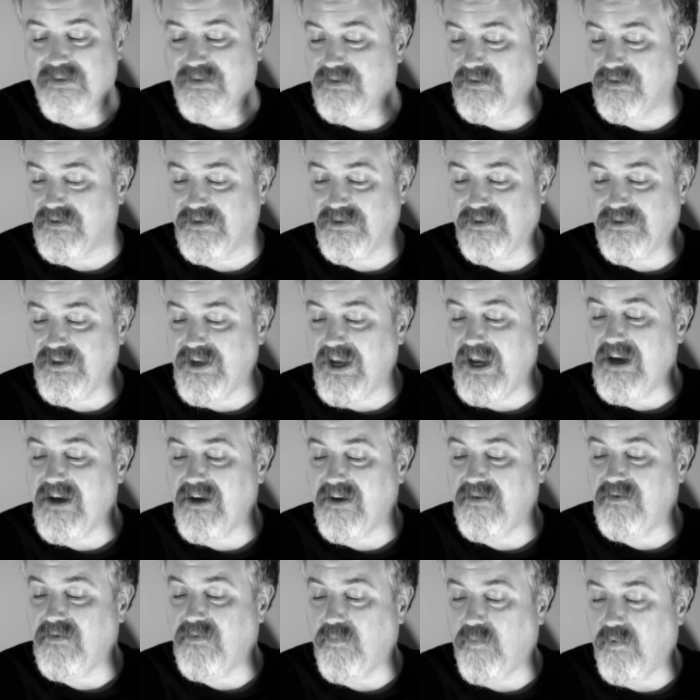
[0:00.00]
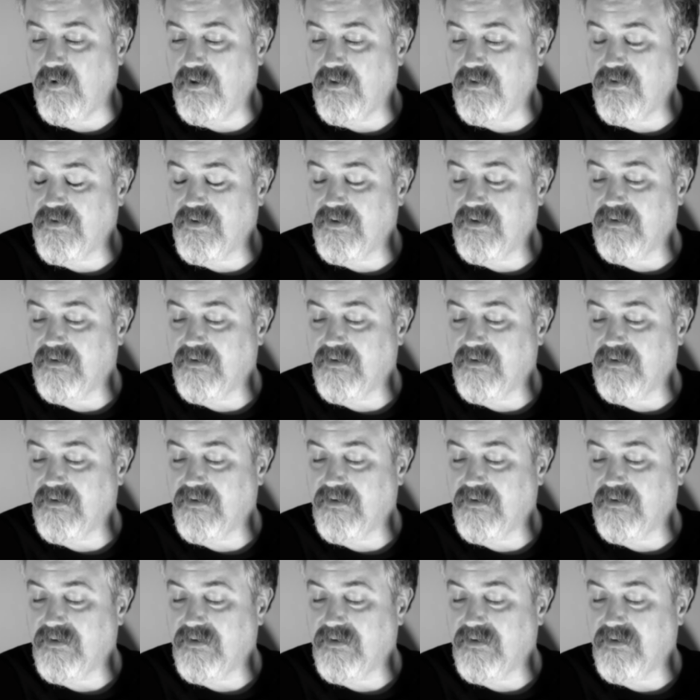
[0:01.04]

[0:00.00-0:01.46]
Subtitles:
Staying with